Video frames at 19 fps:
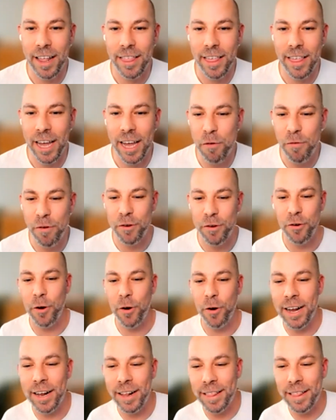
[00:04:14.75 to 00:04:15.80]
thank you for
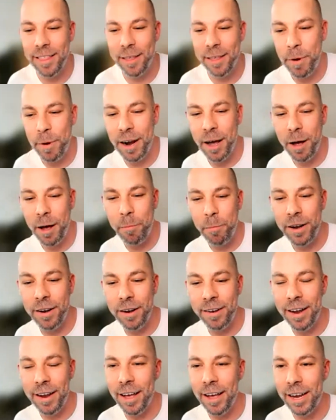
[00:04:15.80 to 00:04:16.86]
joining the meetup
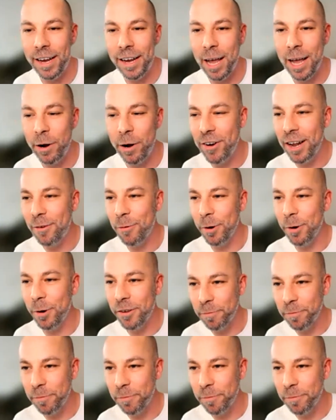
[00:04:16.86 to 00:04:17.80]
and coming to chat to us.